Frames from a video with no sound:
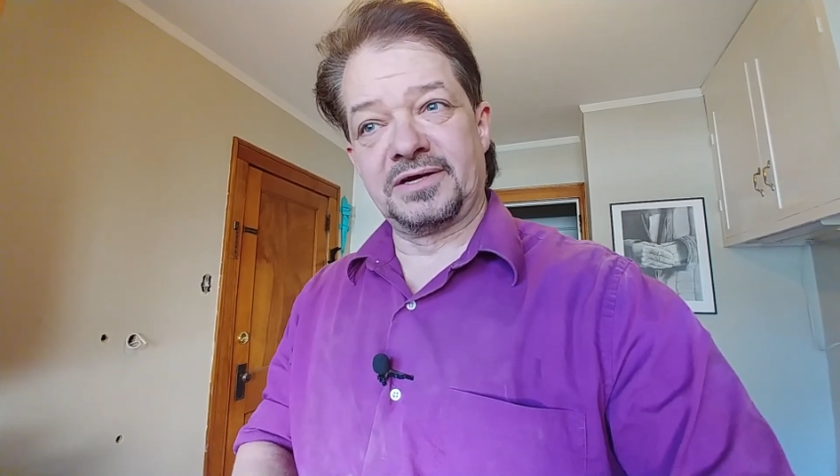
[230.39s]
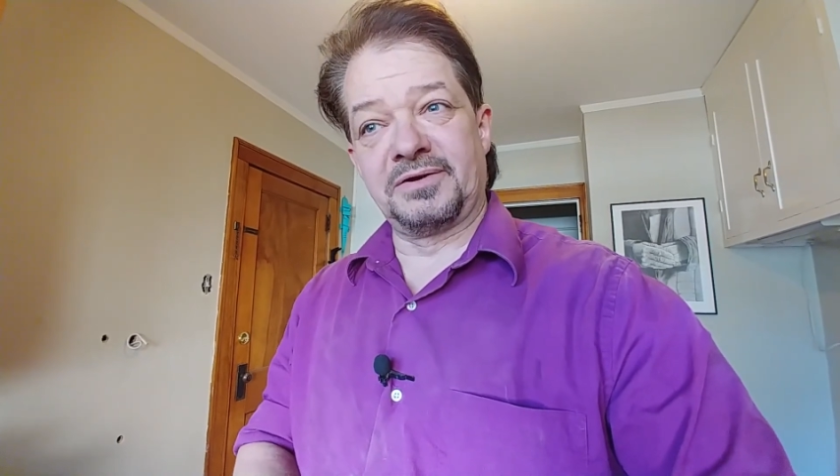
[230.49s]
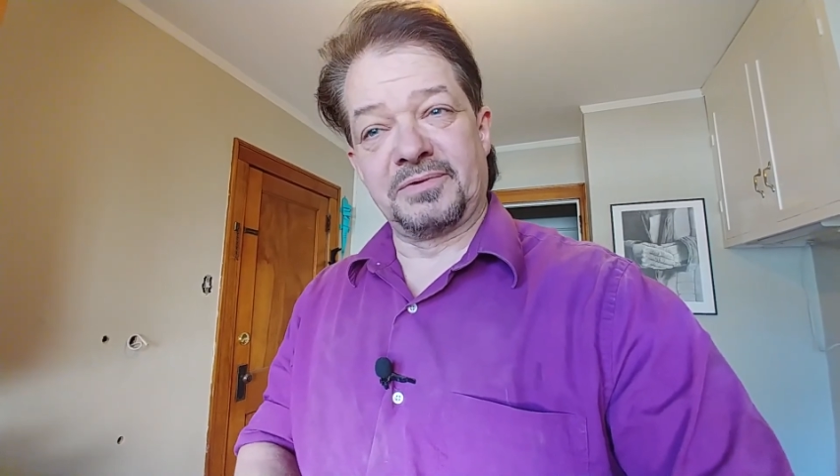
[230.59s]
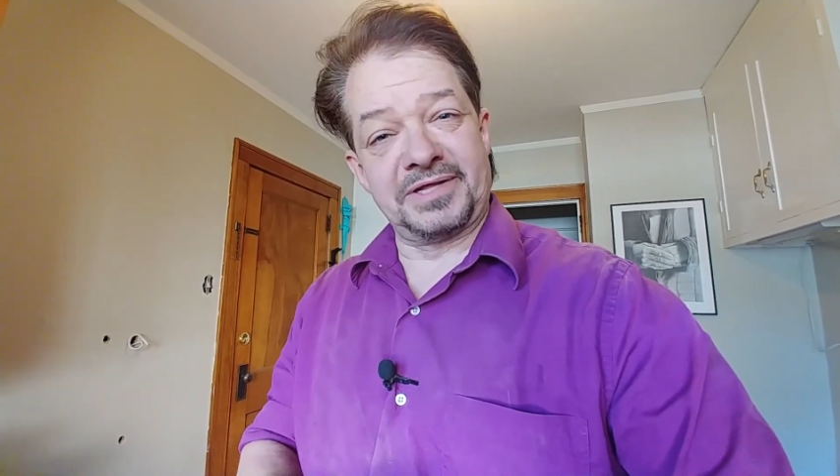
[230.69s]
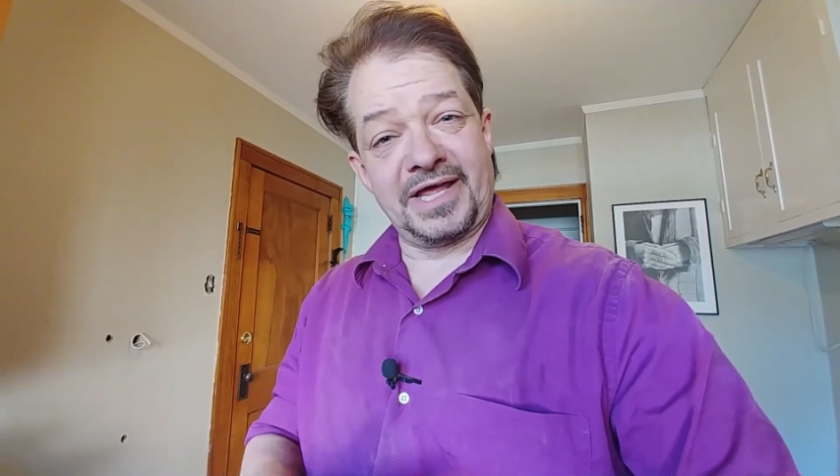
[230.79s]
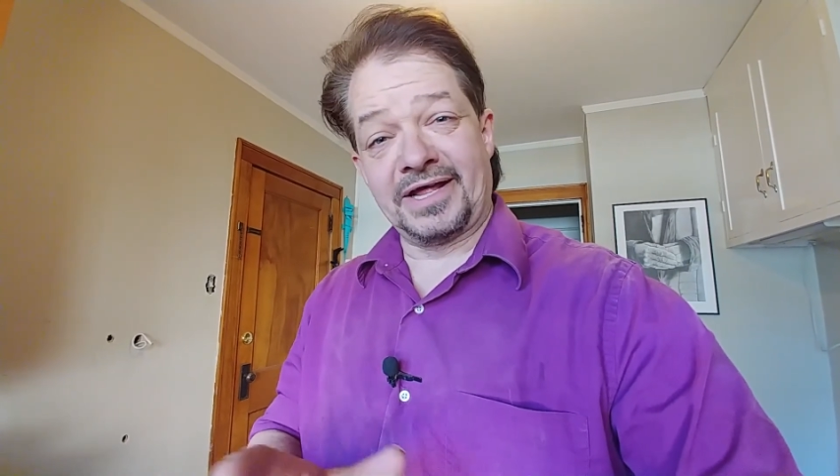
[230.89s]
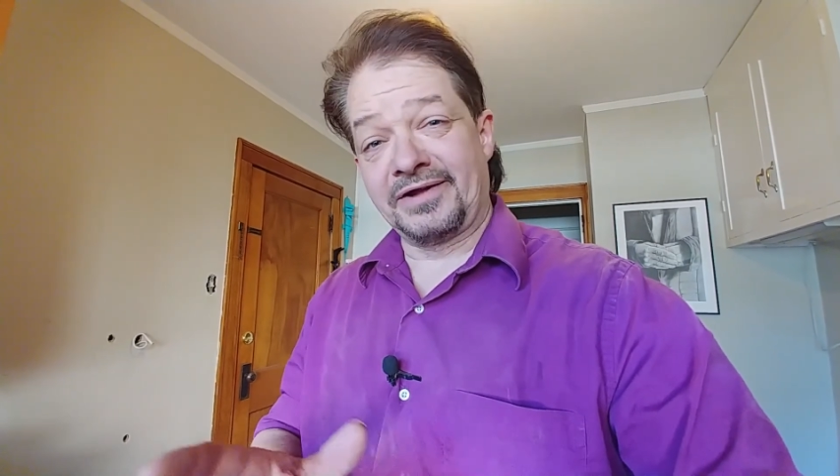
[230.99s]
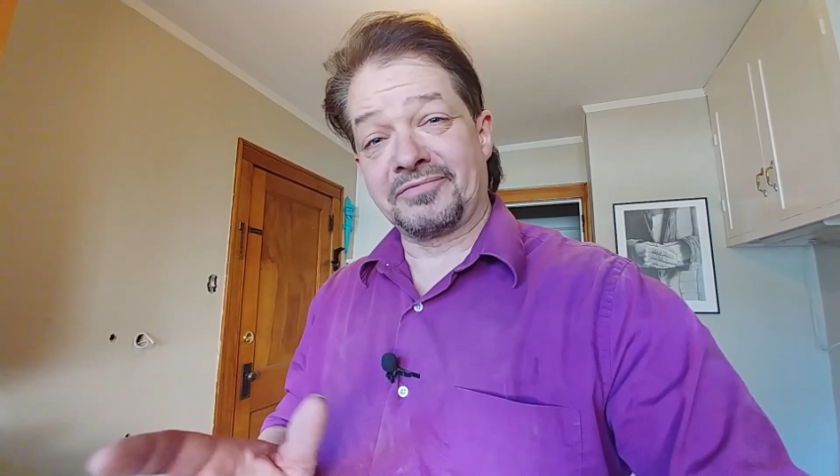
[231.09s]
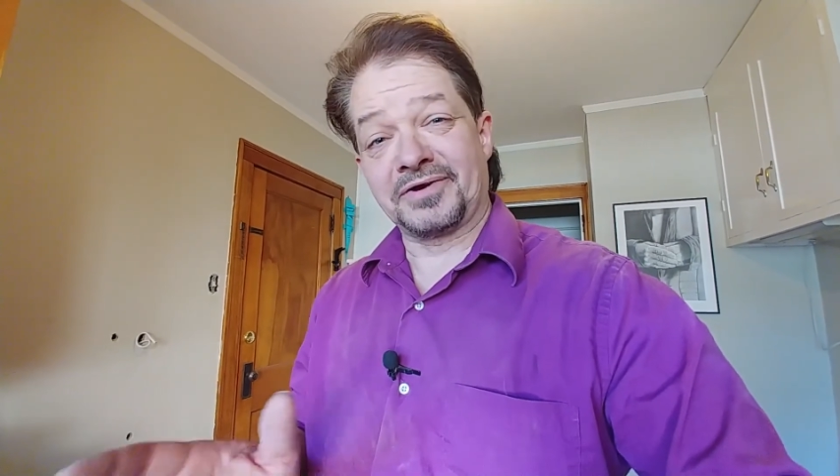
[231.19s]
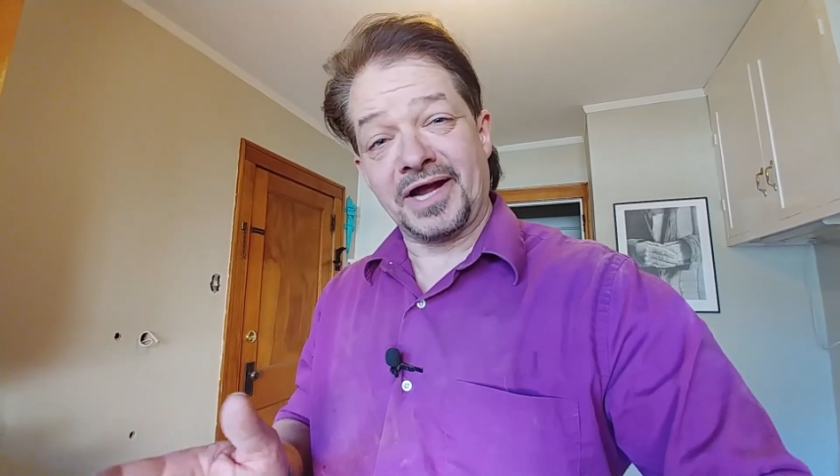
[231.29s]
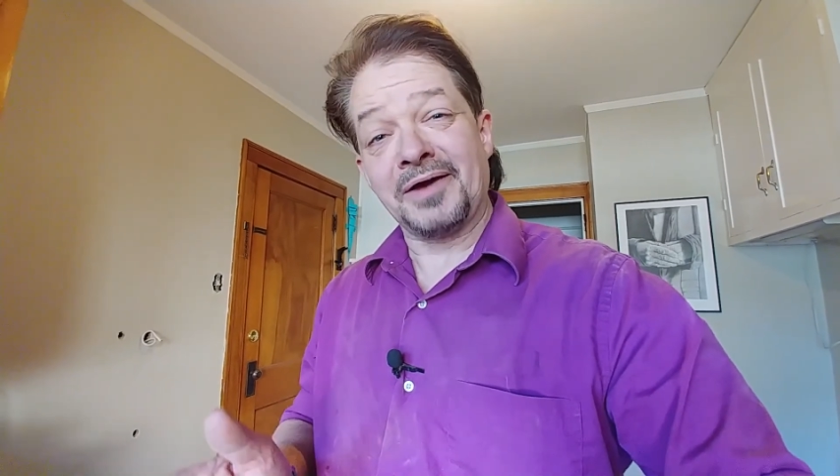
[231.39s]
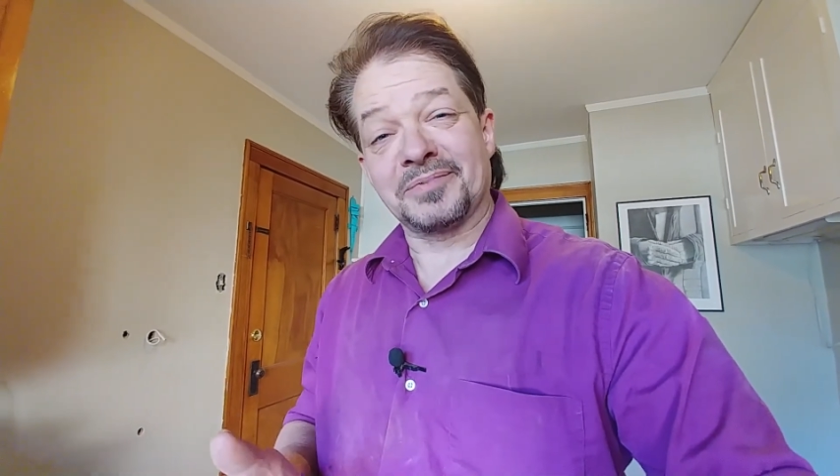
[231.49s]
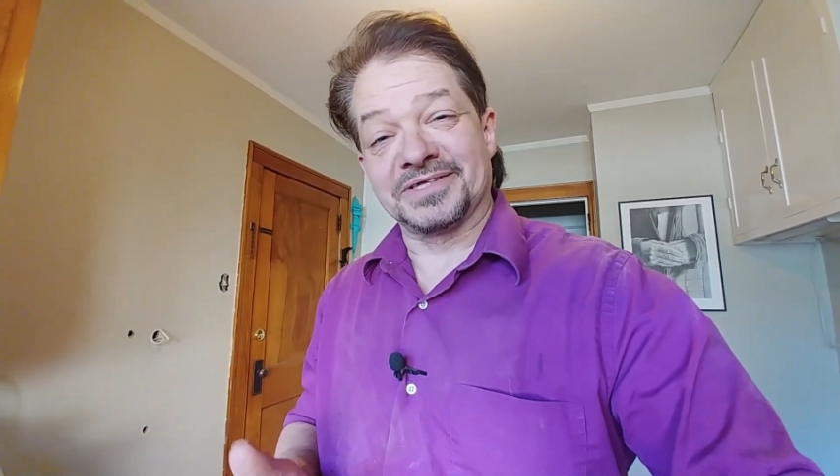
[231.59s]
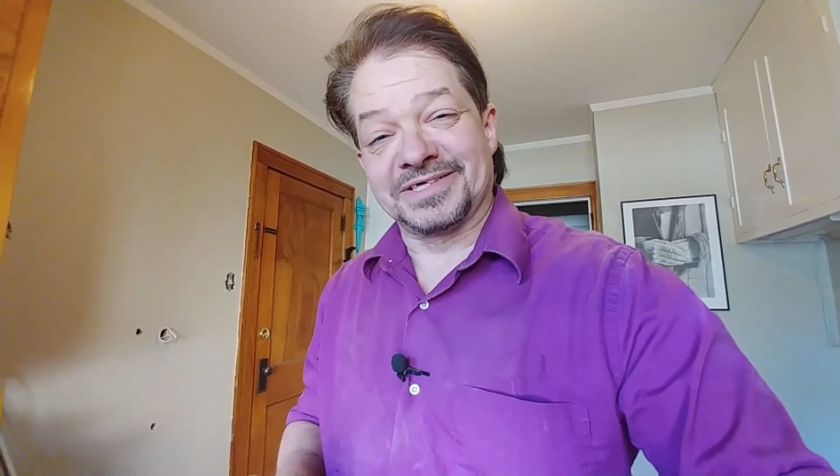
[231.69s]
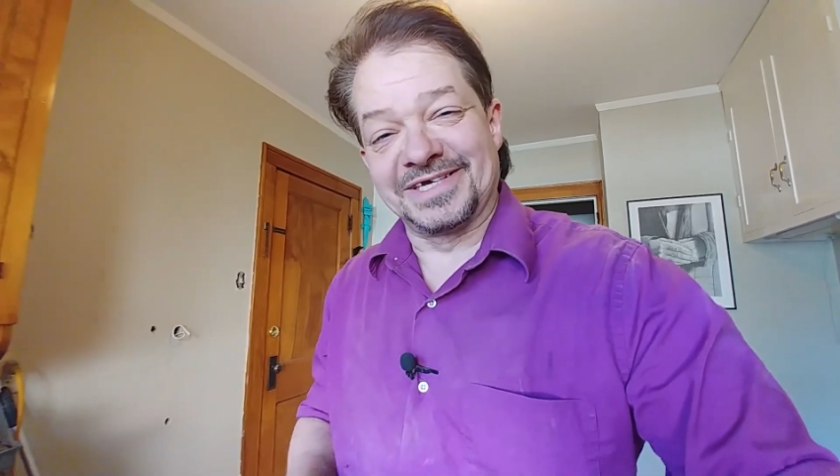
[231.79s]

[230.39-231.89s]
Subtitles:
when that ever happens.